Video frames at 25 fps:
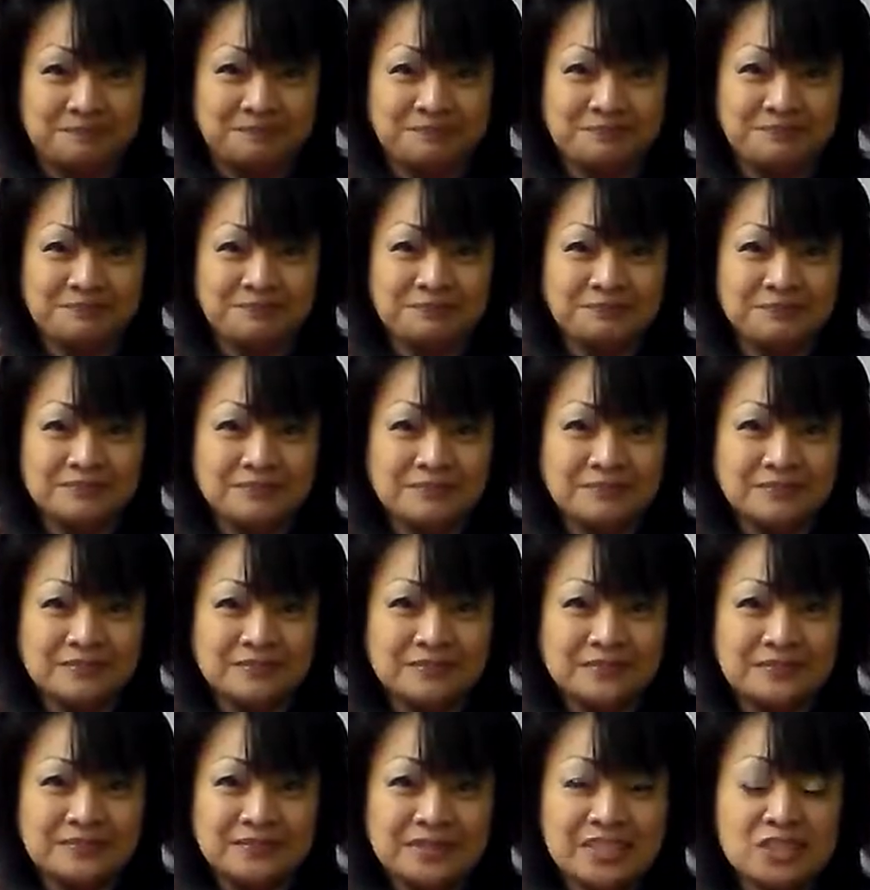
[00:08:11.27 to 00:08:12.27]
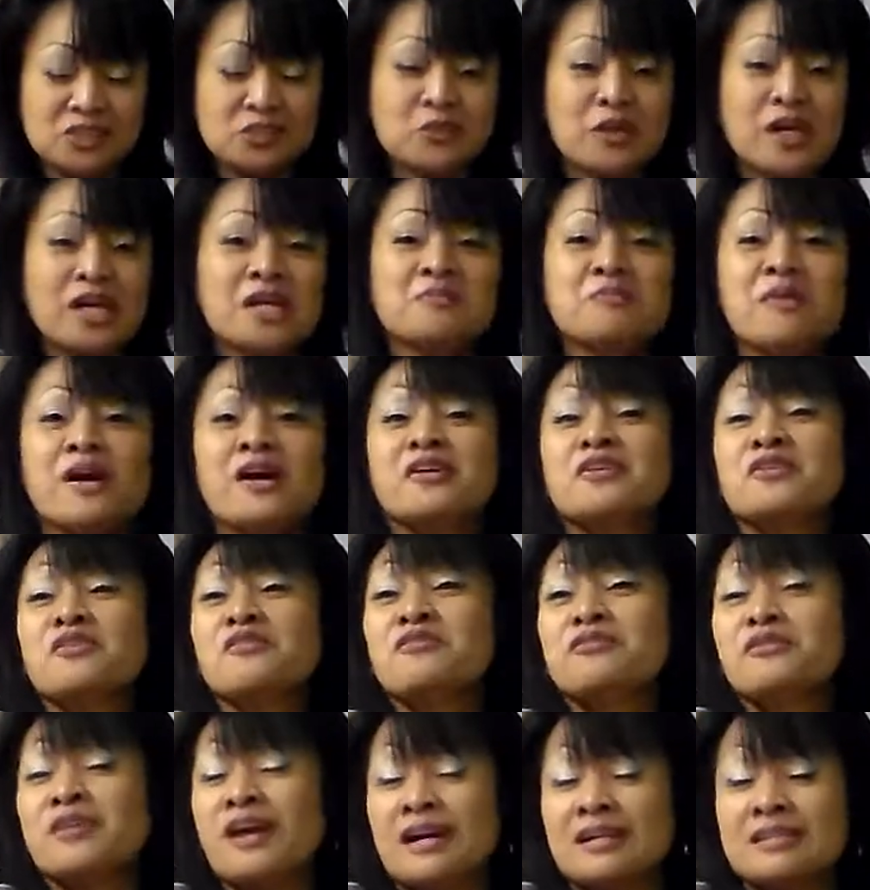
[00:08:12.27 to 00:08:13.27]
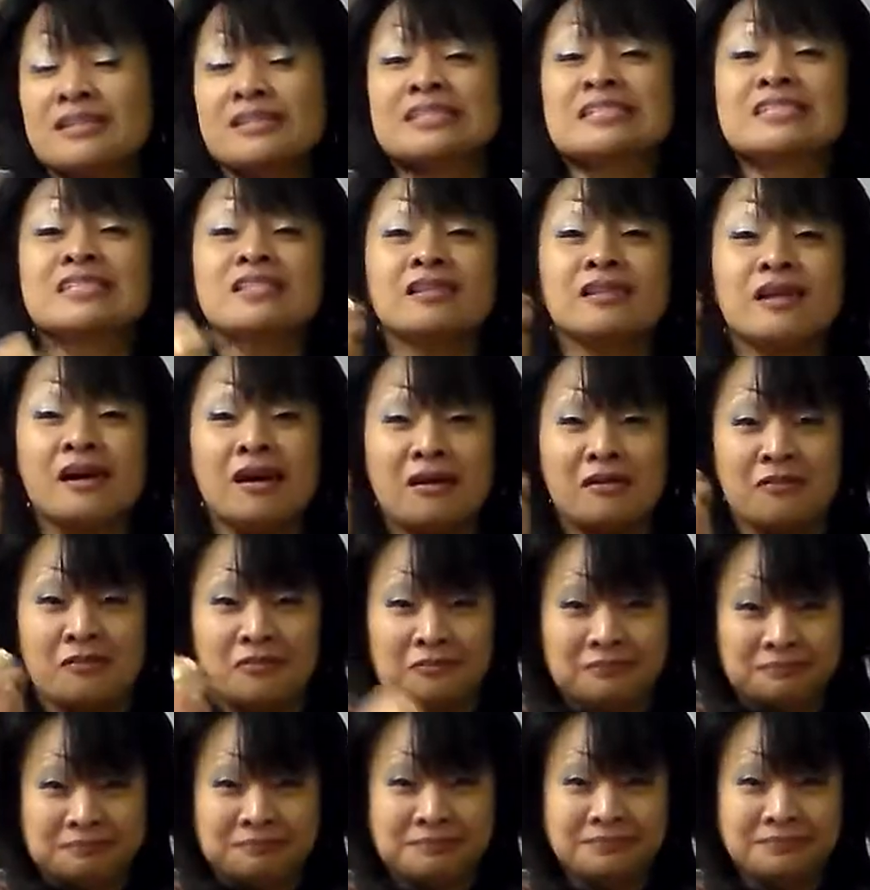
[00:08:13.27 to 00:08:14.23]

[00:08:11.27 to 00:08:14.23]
Mm-hmm. The trademark of God is love.